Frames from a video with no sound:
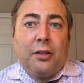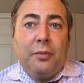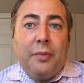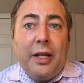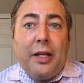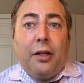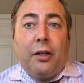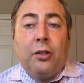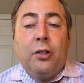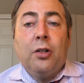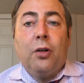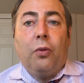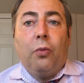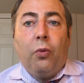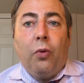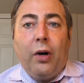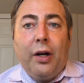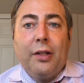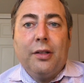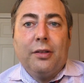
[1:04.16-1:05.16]
la'meah.
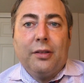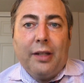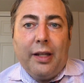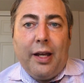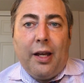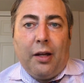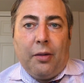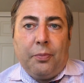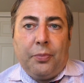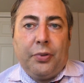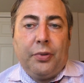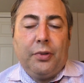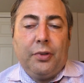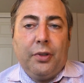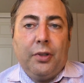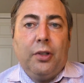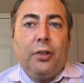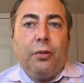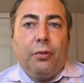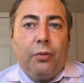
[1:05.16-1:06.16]
One lamp,
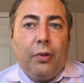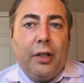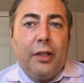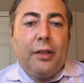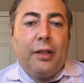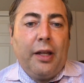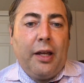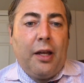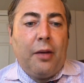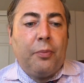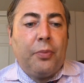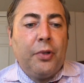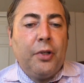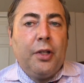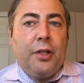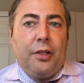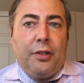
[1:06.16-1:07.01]
one lamp